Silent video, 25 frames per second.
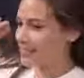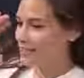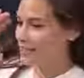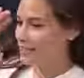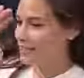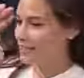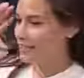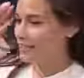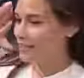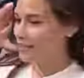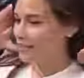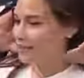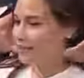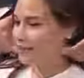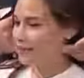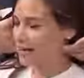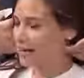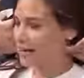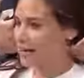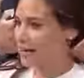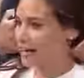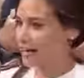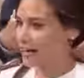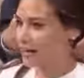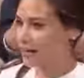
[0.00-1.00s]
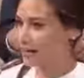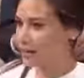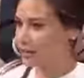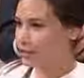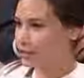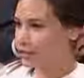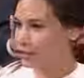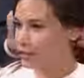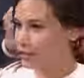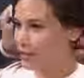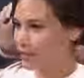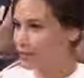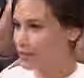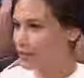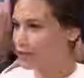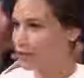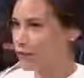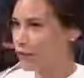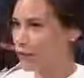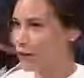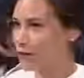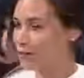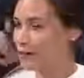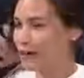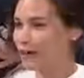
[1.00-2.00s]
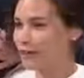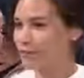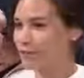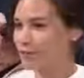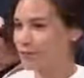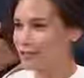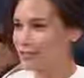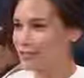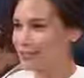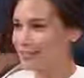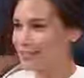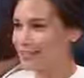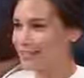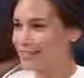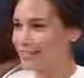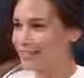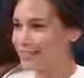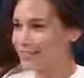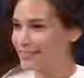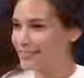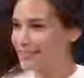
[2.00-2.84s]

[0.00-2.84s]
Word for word: see my hair transform after this.